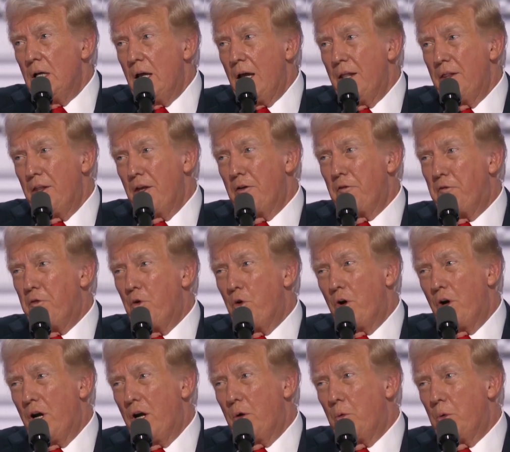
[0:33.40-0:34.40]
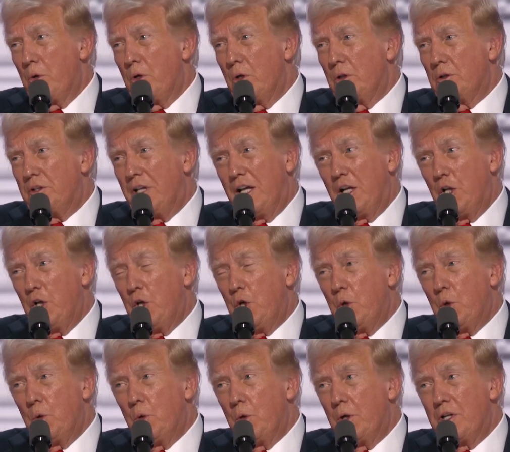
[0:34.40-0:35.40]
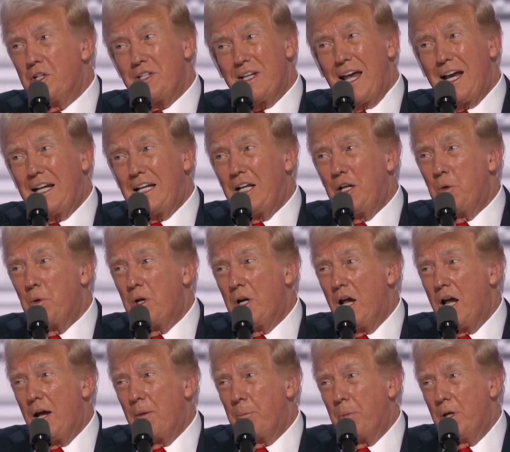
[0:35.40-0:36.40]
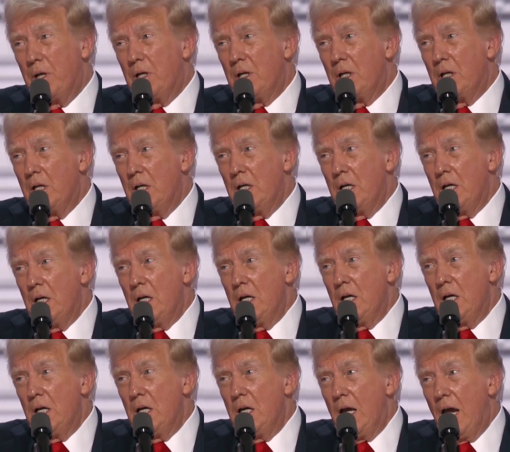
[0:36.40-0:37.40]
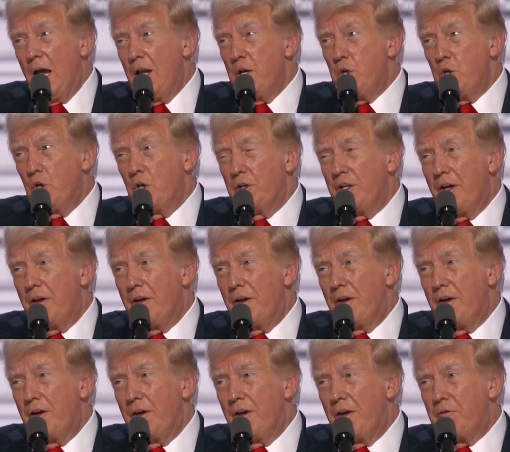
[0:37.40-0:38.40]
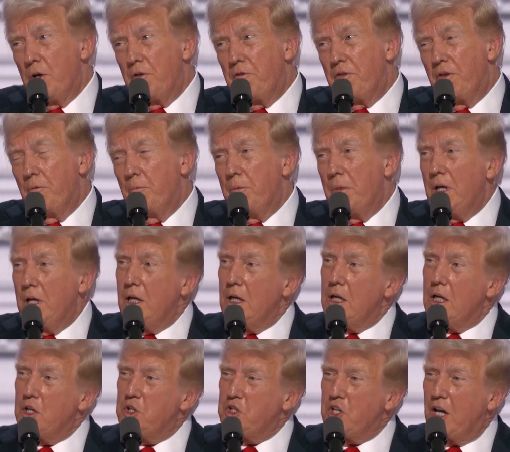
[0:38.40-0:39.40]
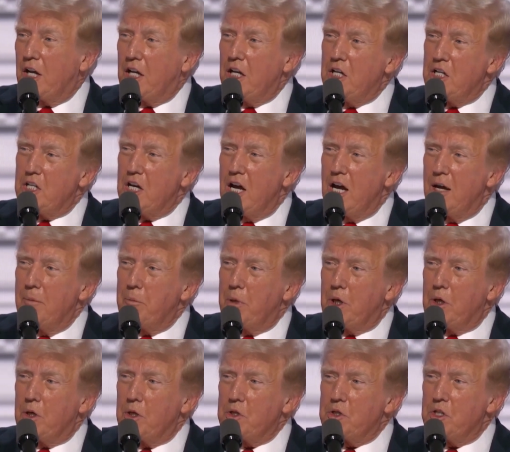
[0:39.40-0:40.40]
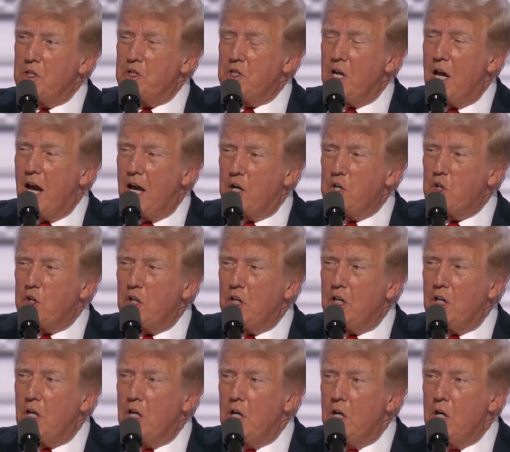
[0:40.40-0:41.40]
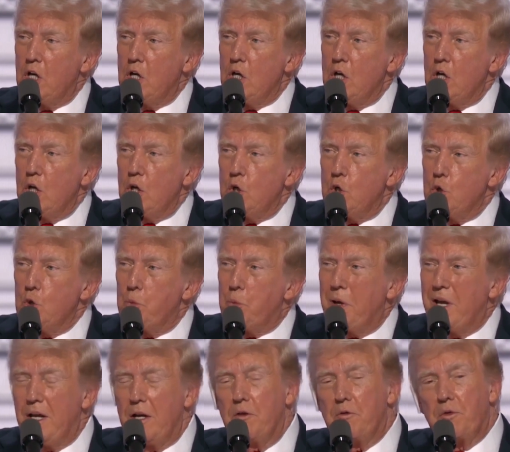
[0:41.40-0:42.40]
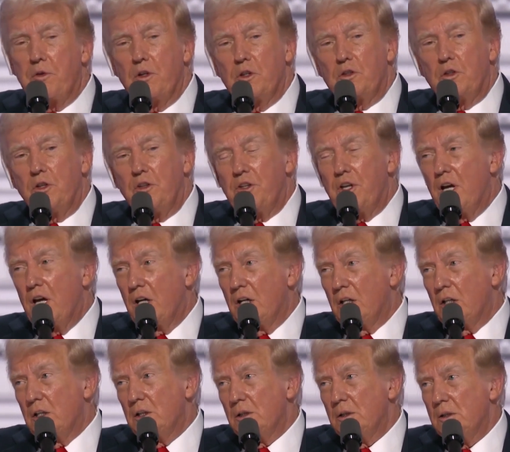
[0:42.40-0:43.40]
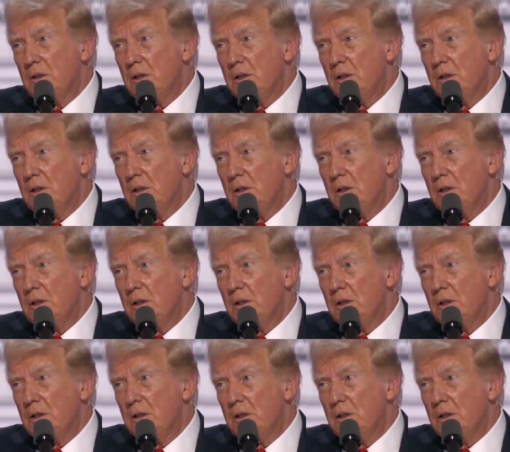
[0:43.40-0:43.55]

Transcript: And therefore, I will tell you exactly what happened. And you'll never hear it from me a second time because it's actually too painful to tell.